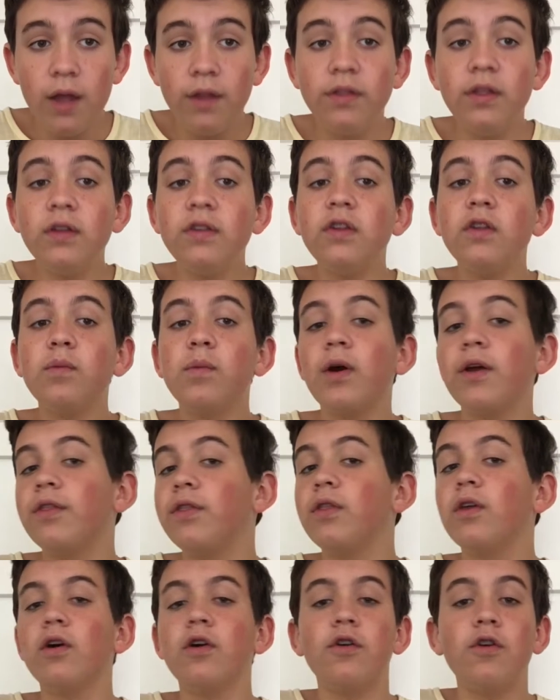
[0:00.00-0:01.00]
This is
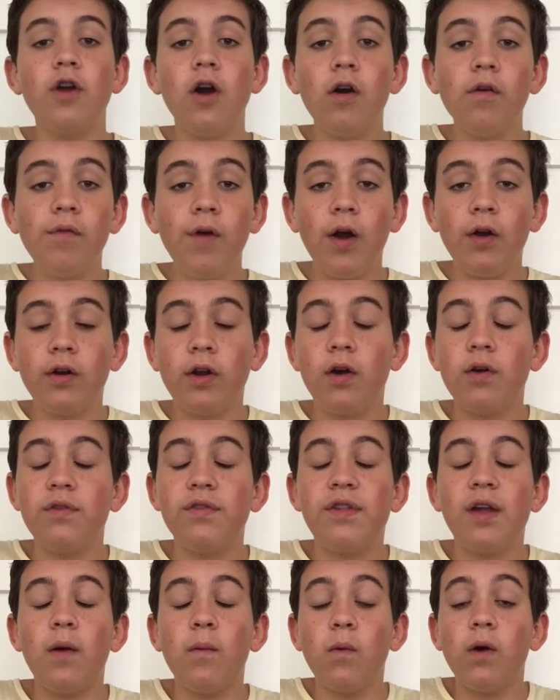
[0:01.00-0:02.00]
where there are no red cones
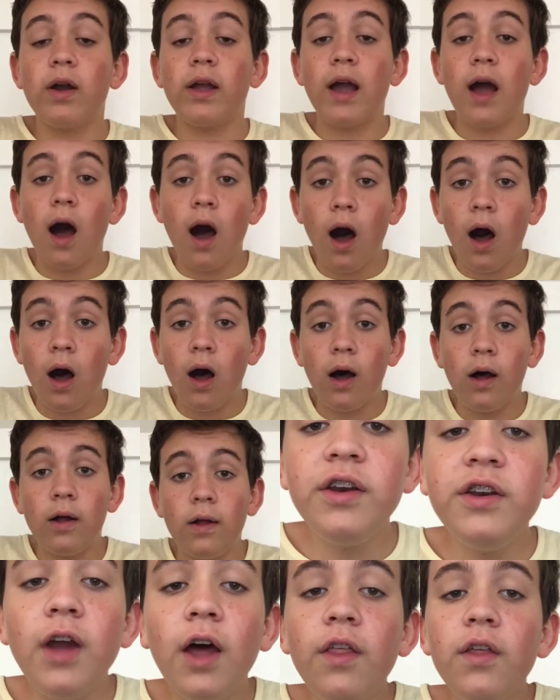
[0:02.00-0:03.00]
that work at all.
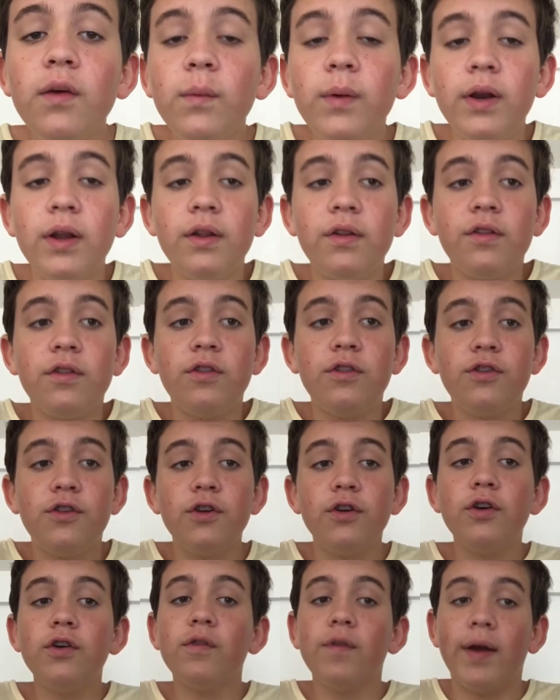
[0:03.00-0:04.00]
Another one is
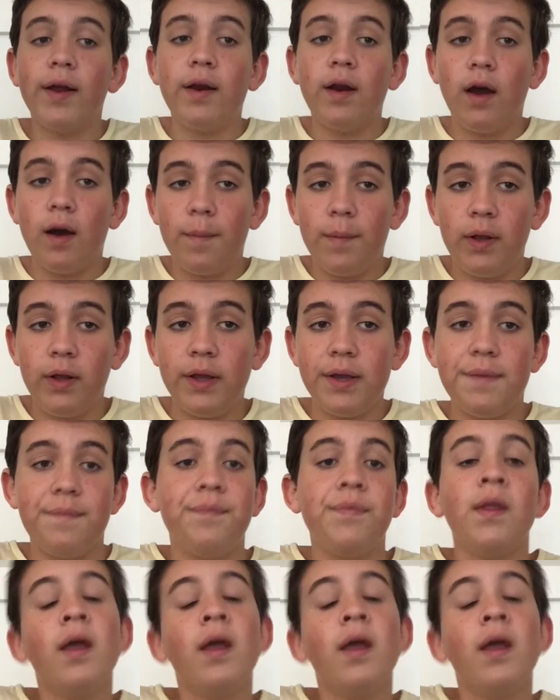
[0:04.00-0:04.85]
deuteranomaly.